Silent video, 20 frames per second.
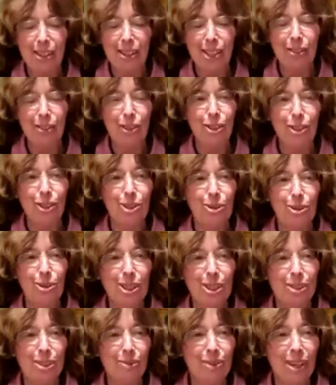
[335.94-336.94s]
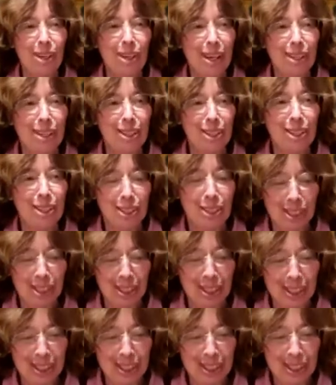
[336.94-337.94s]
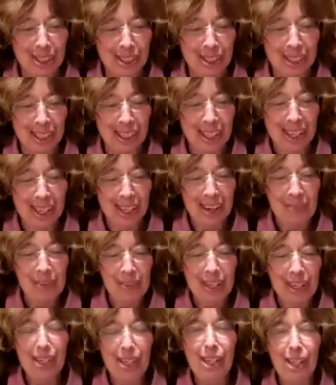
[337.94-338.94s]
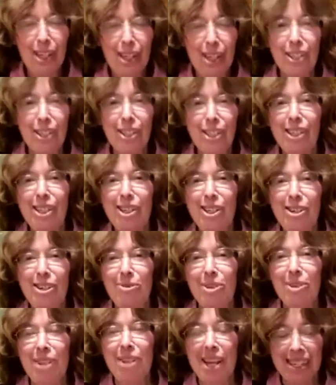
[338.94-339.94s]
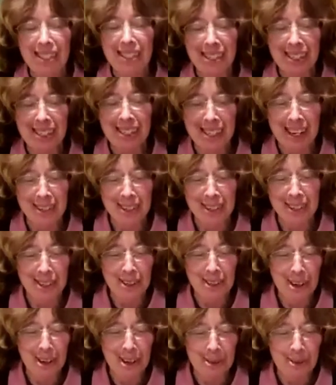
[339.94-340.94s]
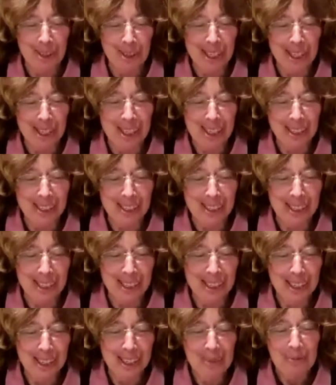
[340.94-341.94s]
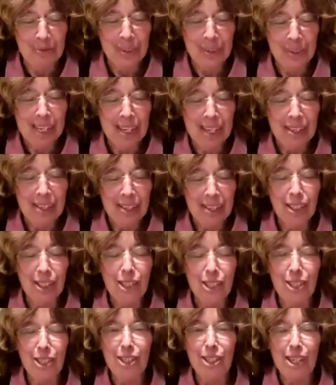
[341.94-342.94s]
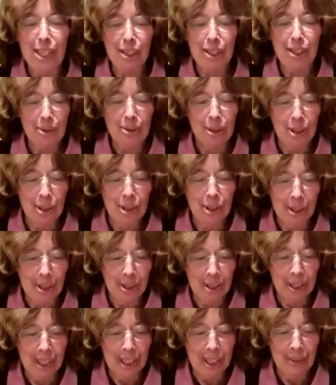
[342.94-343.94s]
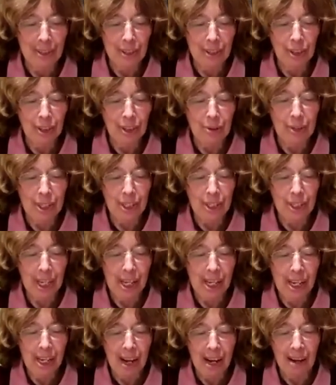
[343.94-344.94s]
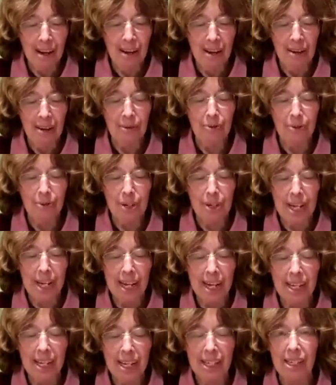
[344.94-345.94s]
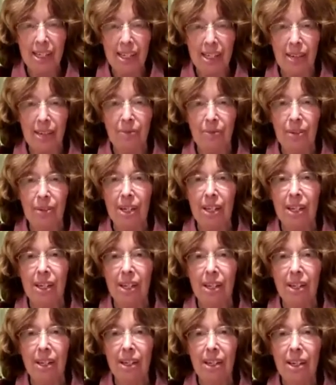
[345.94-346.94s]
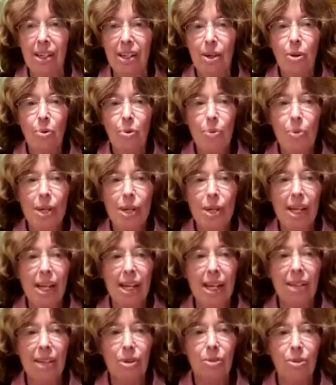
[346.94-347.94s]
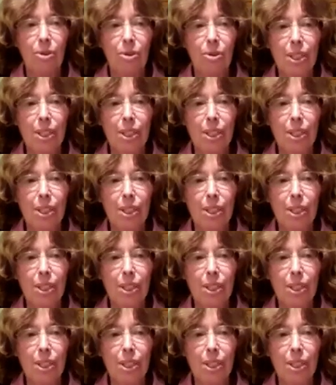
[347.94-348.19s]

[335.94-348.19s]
at the source of consciousness. It doesn't deal with existential loneliness. This is an inner journey. So there's the gal. For negativity, we can't cross